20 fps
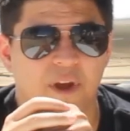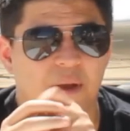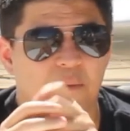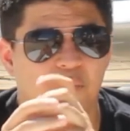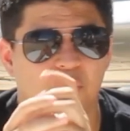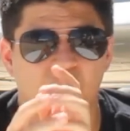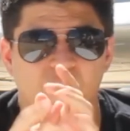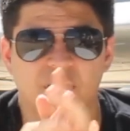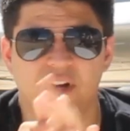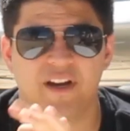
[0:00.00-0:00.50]

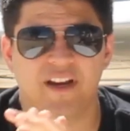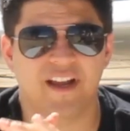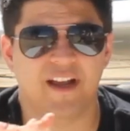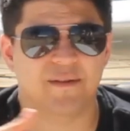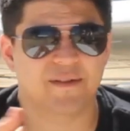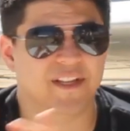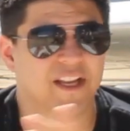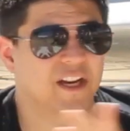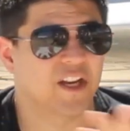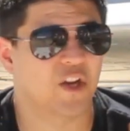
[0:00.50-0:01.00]
employer I
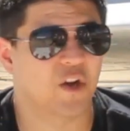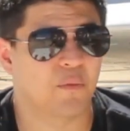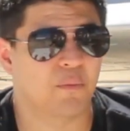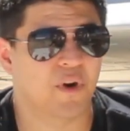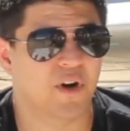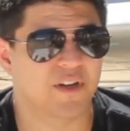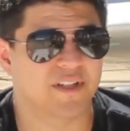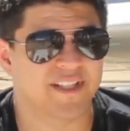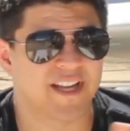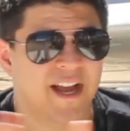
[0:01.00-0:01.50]
was going to go
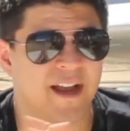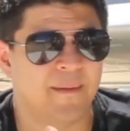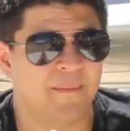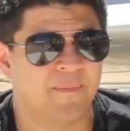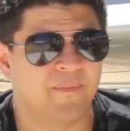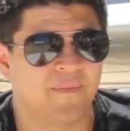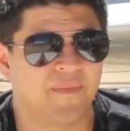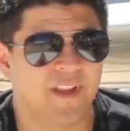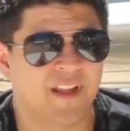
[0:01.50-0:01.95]
part-time